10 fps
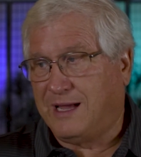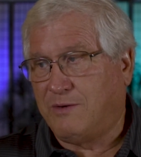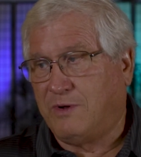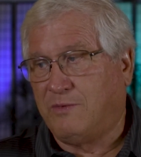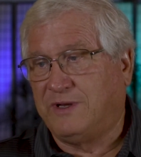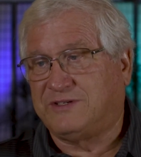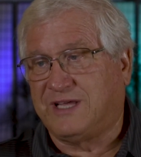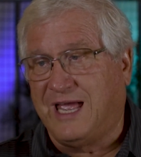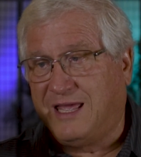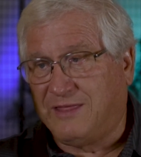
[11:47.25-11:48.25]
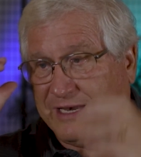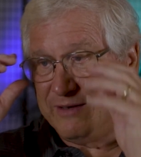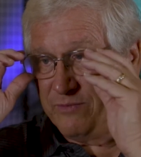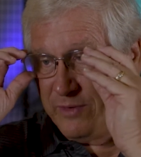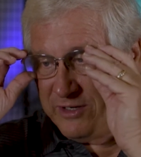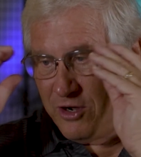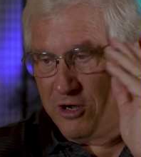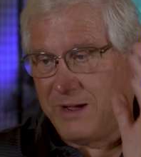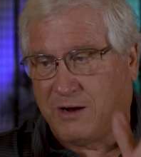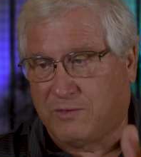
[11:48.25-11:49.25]
when we say that, we talk
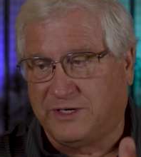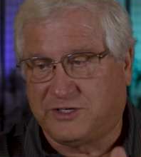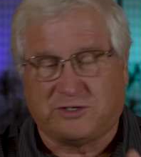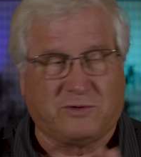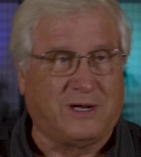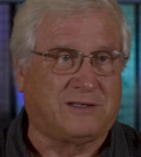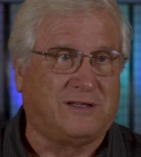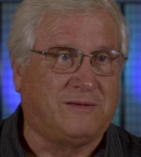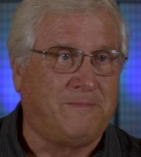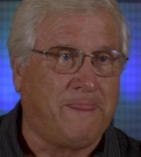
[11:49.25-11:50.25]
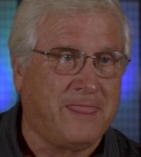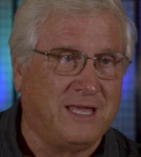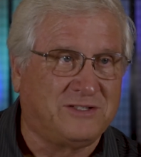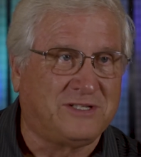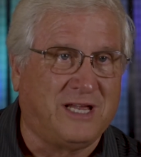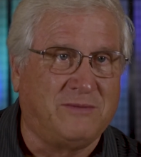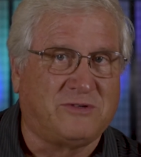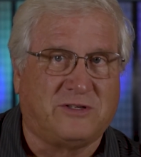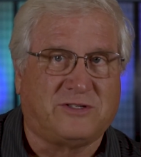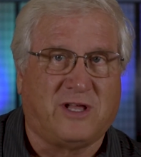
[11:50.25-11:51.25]
about restricted, it
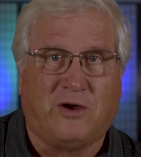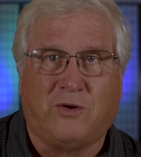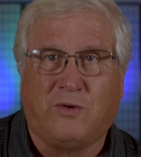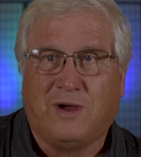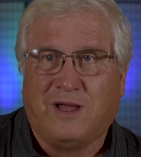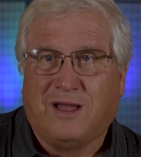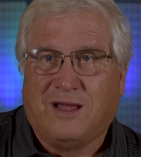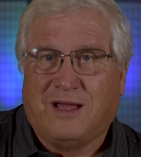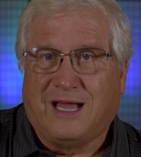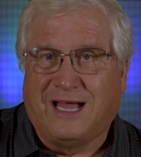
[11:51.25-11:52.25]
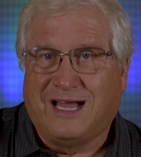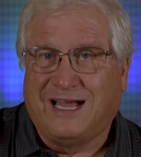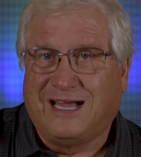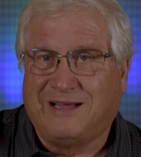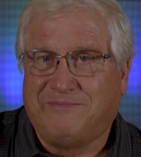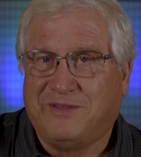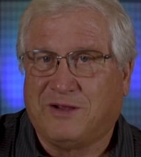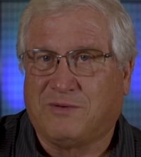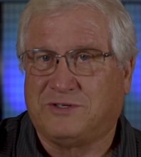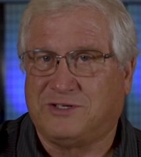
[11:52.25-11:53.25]
seems as though
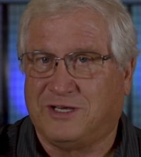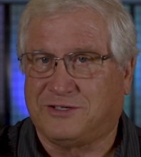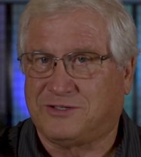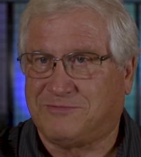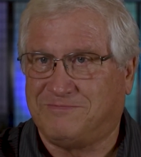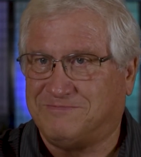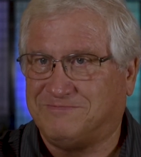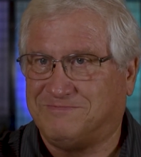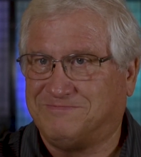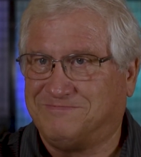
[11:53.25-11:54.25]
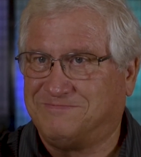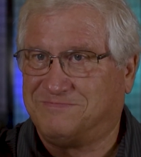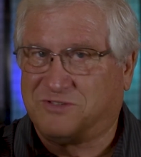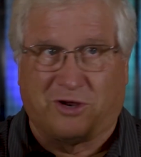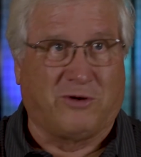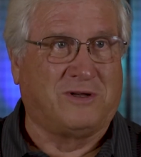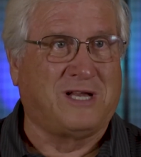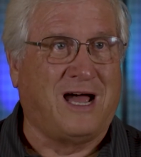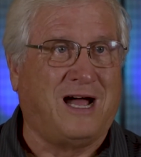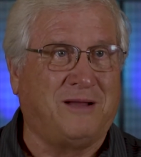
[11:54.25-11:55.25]
there was just certain
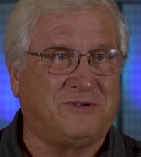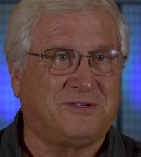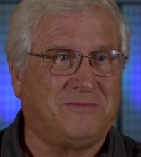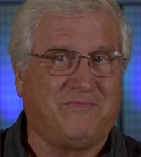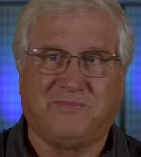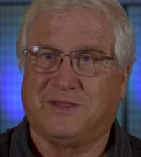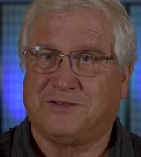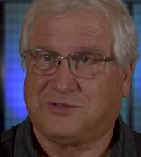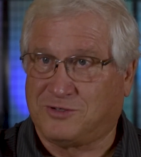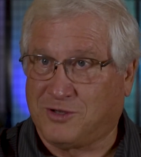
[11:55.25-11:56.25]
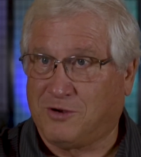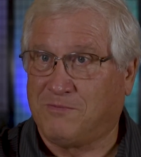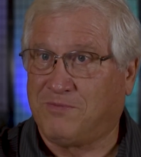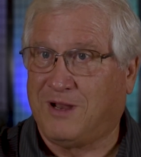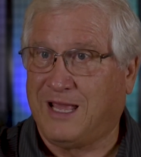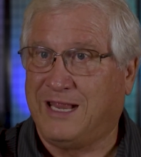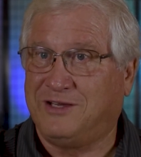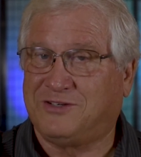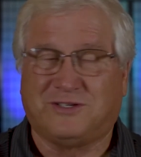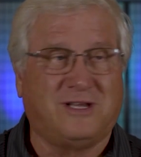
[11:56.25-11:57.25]
times, certain
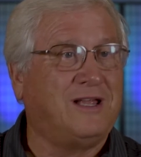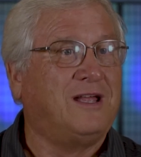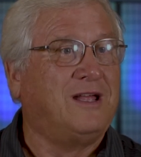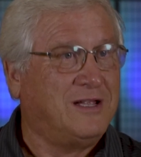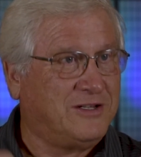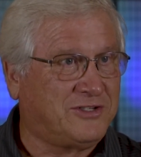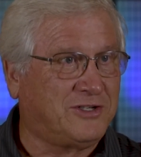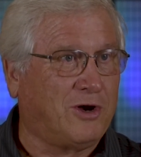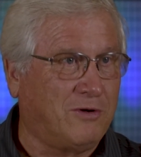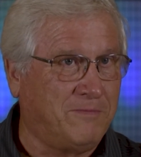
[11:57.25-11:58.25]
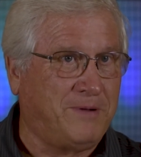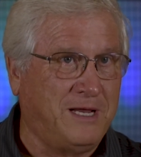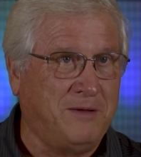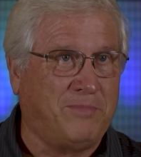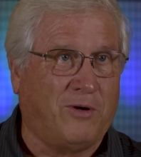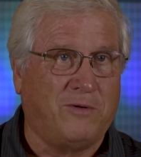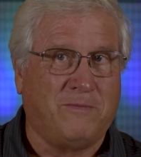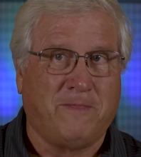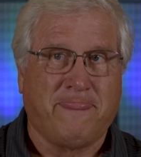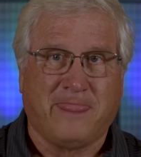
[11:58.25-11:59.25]
place, certain people
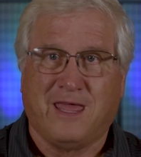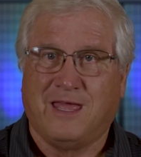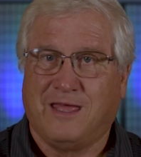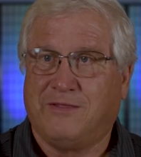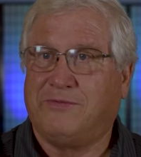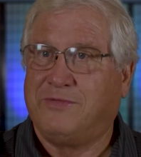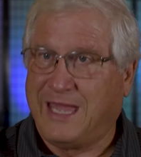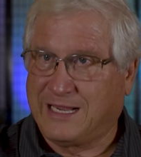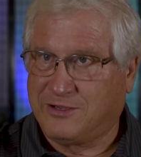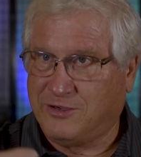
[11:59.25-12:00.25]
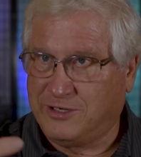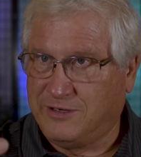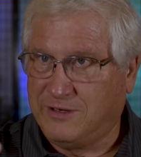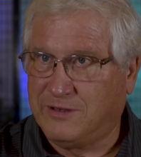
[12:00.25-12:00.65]
that could